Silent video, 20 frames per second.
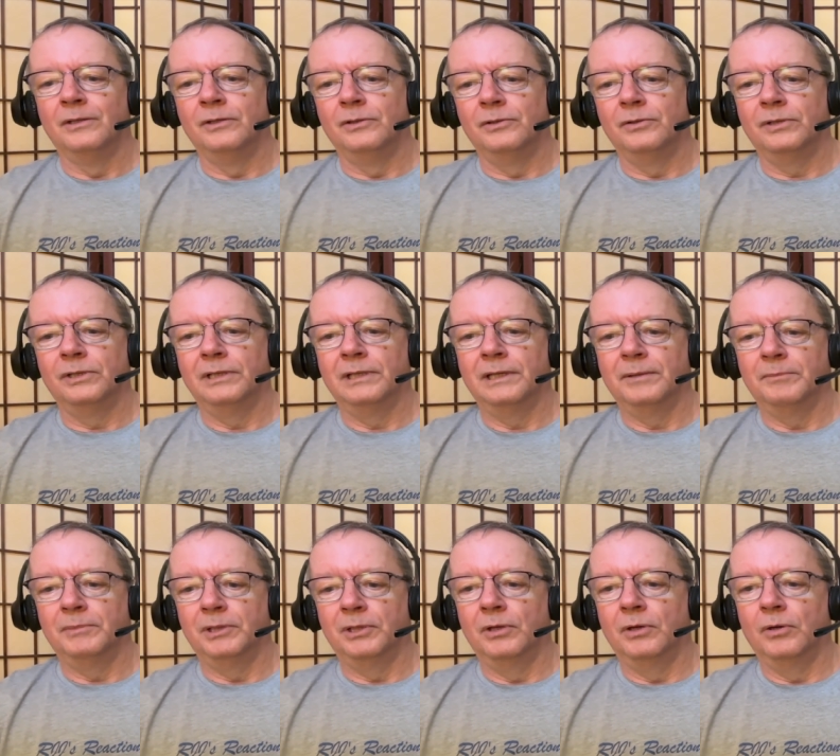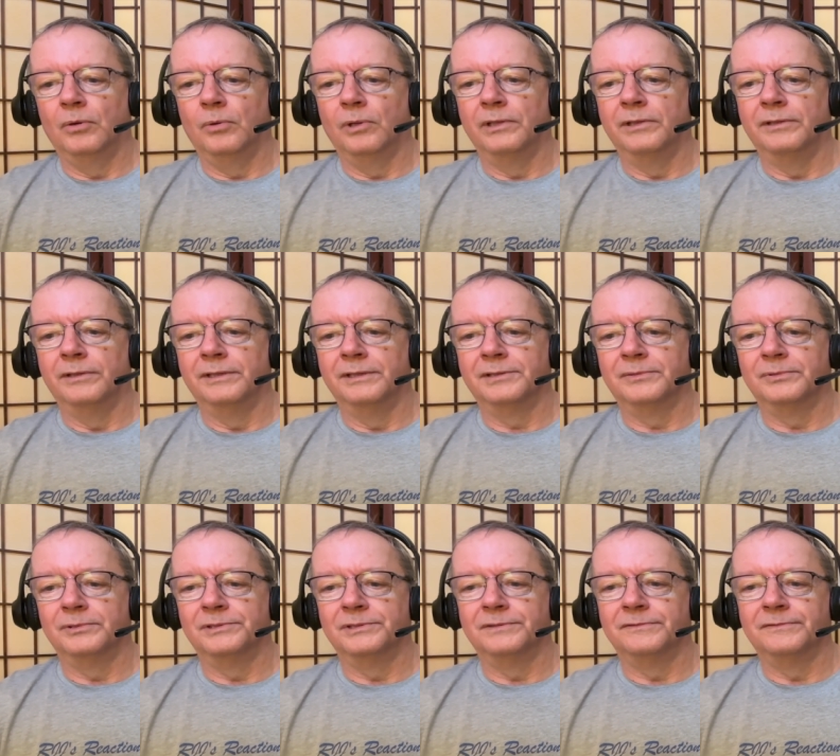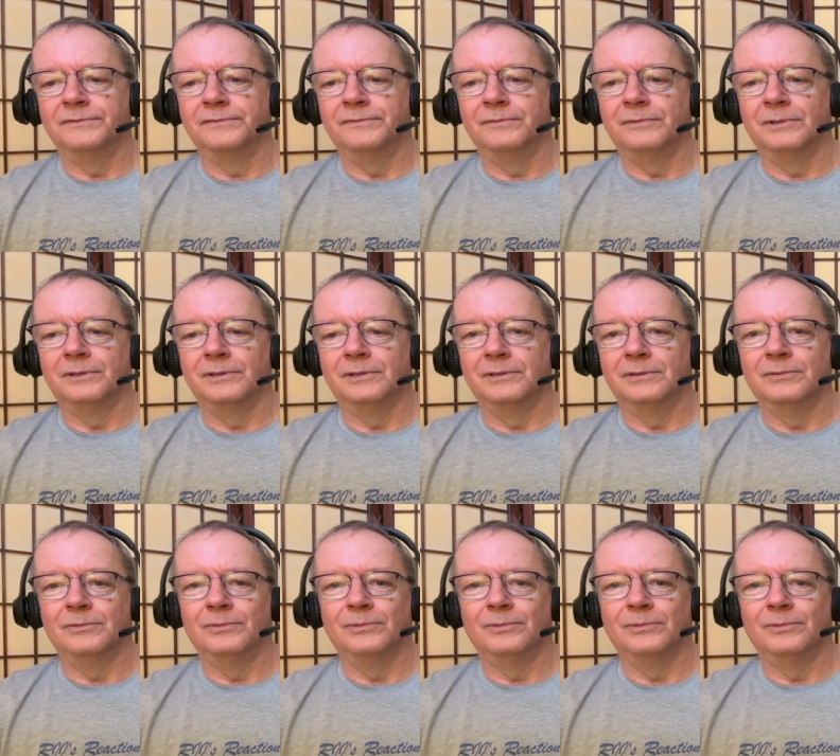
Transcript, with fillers: you can let me know whether this was a, uh,